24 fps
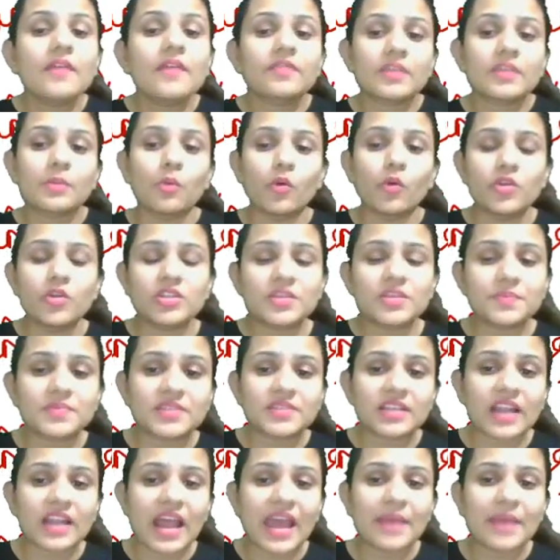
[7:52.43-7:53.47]
The more you
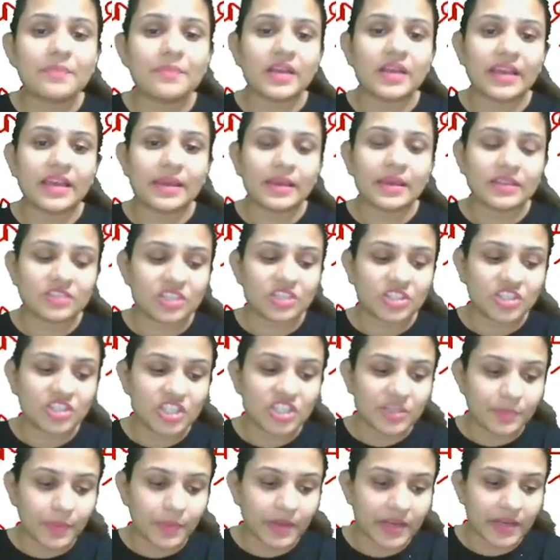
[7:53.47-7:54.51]
subscribe, the
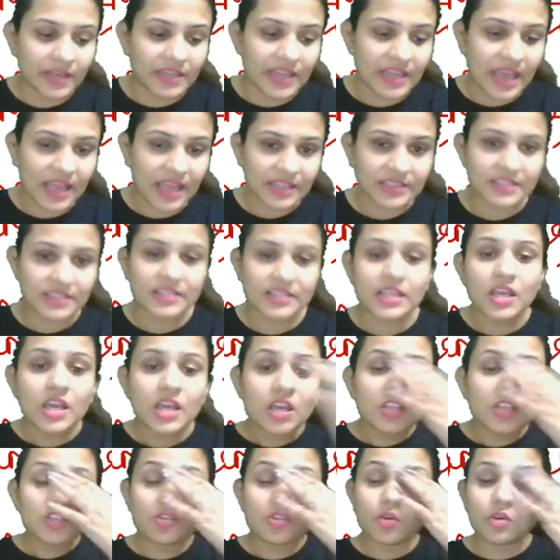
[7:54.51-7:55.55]
cheaper it gets.
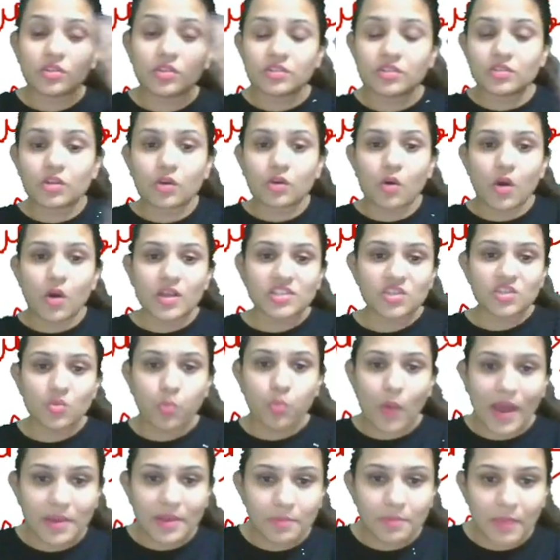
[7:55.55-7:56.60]
So the cost of
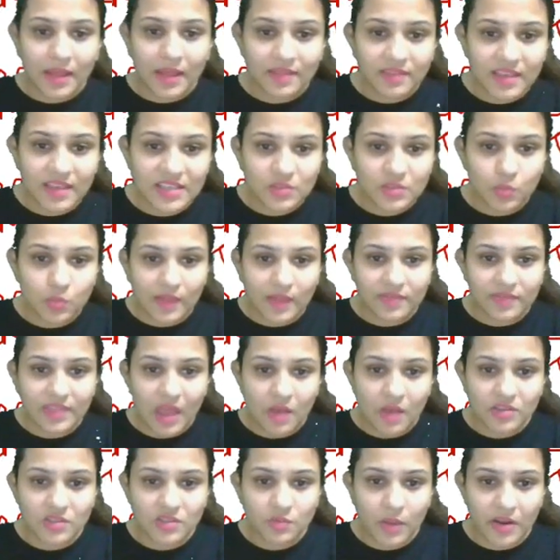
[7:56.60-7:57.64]
1 month is
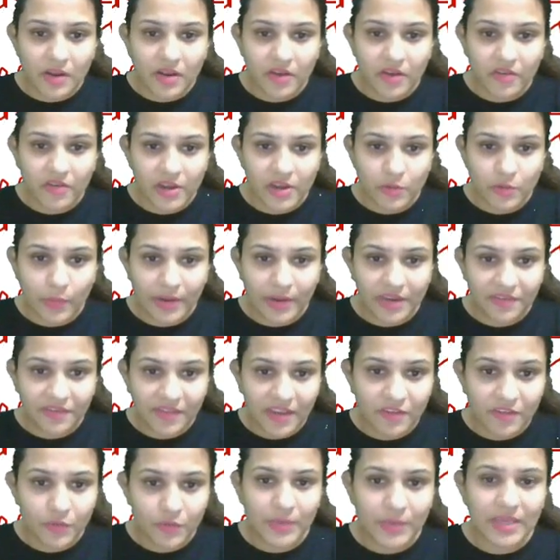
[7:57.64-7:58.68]

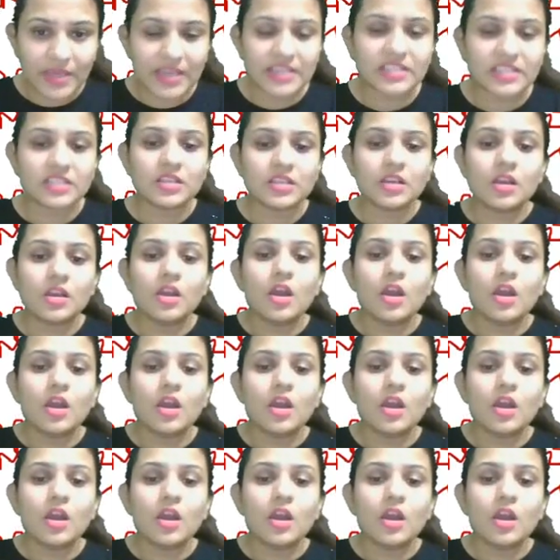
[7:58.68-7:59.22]
1,125 rupees.